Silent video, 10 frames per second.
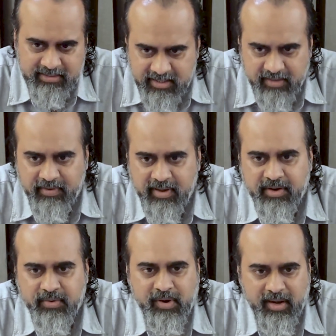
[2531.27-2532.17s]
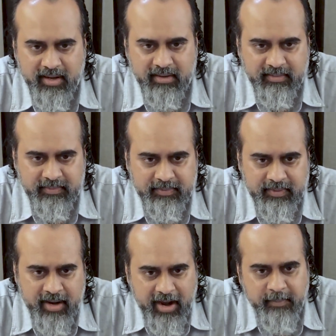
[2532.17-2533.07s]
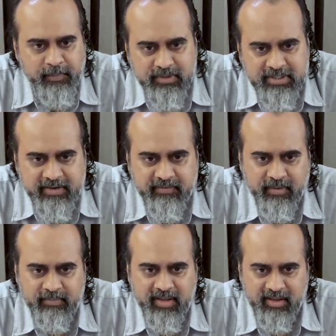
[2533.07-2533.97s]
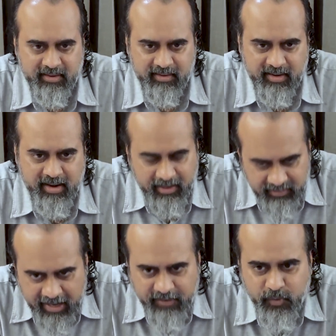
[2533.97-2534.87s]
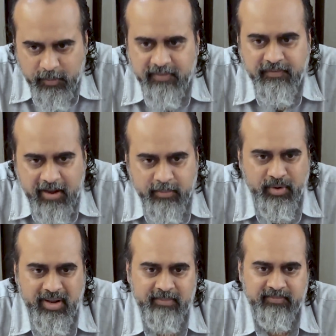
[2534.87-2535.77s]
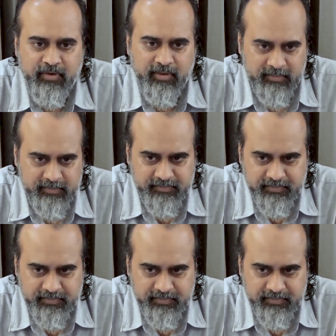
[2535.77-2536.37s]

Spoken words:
See where you are and proceed from there. And that would be far more helpful.